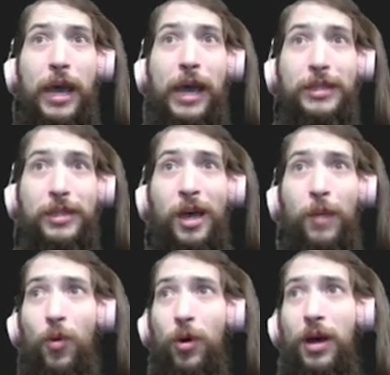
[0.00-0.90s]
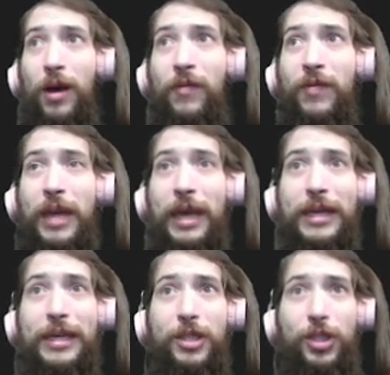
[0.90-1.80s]
and some were of
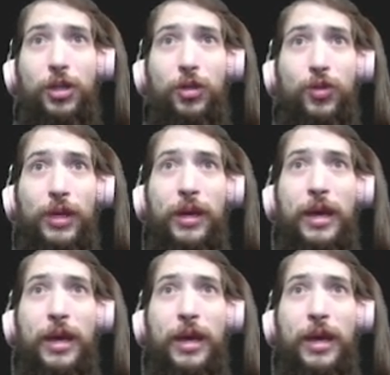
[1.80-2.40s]
naked children.